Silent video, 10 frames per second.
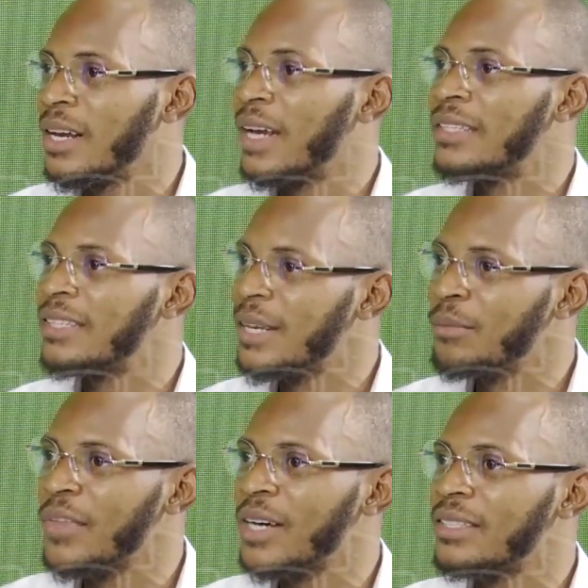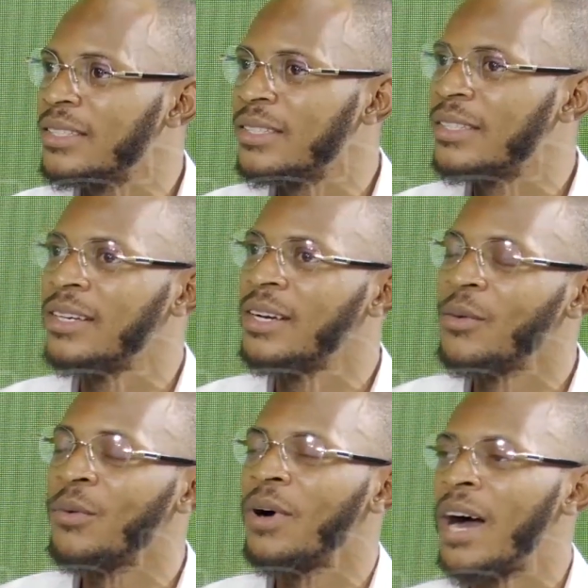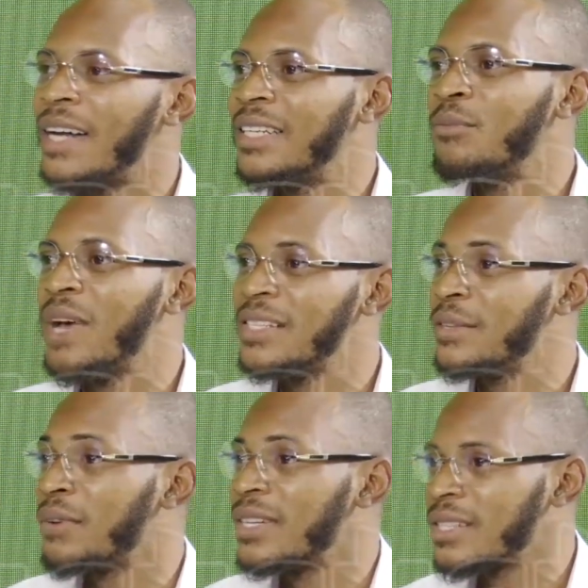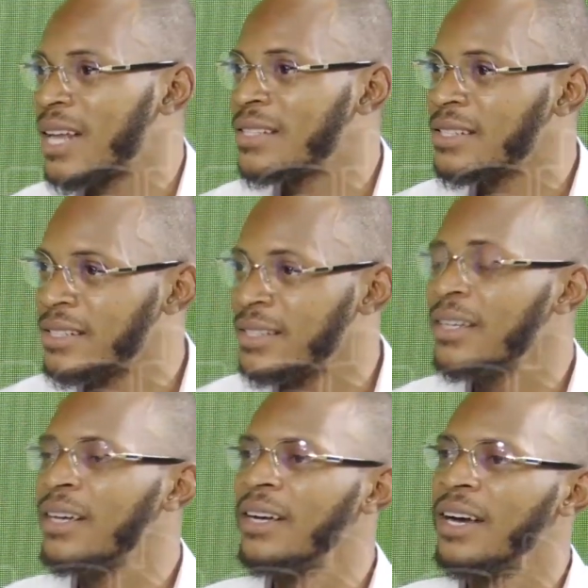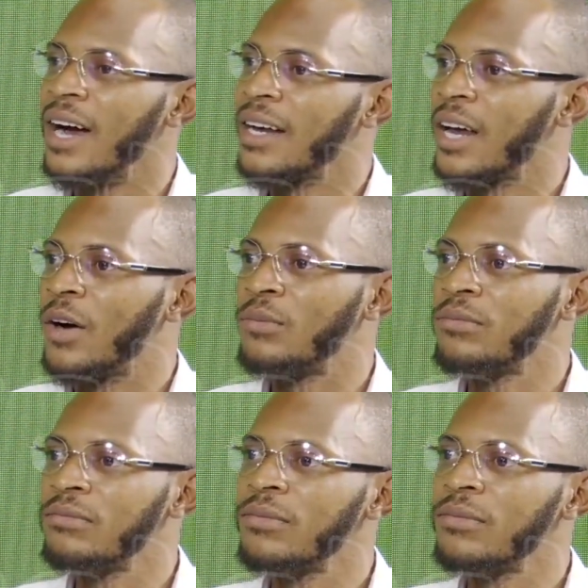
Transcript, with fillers: Like a team that had the best defense last season and now